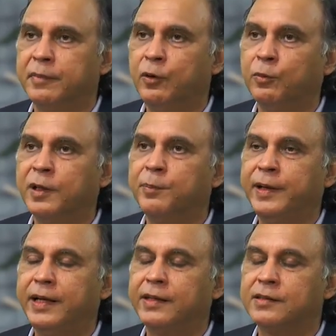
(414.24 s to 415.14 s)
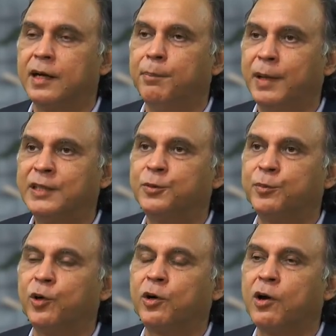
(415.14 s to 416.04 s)
human beings are much
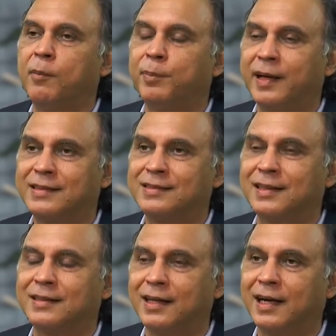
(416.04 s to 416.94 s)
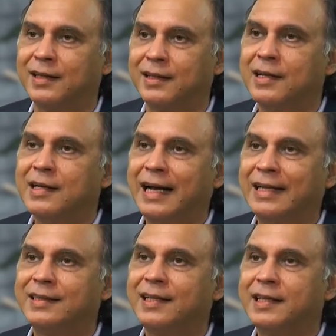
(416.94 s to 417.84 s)
more complex than that,
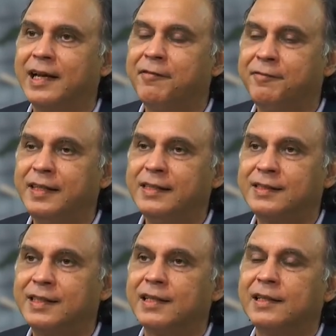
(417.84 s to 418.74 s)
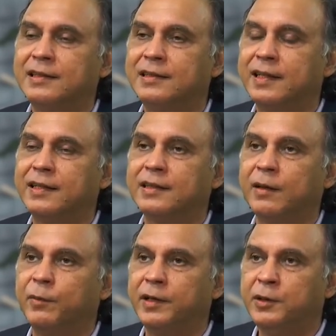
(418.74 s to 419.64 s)
and that every single thing
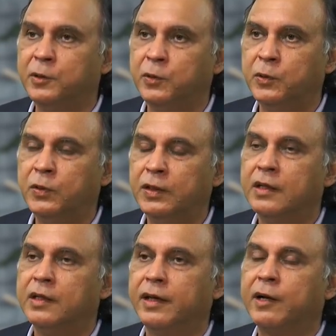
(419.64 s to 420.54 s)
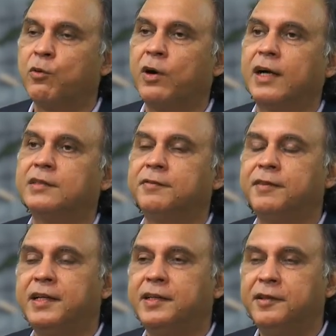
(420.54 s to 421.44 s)
that we do requires a
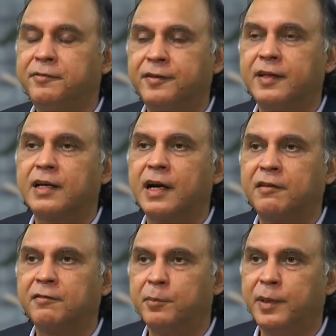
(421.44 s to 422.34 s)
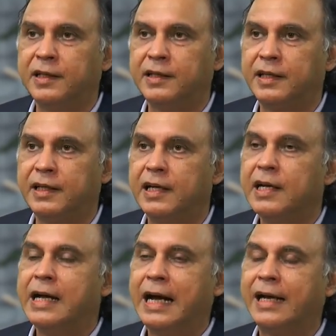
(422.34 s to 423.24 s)
very different kind of ability,
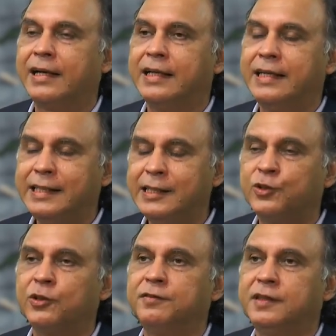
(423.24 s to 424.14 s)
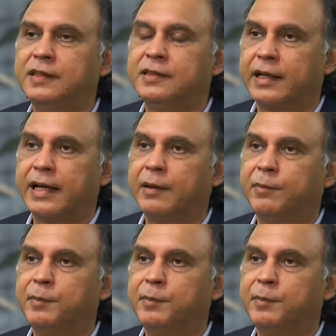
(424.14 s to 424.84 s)
and each of these can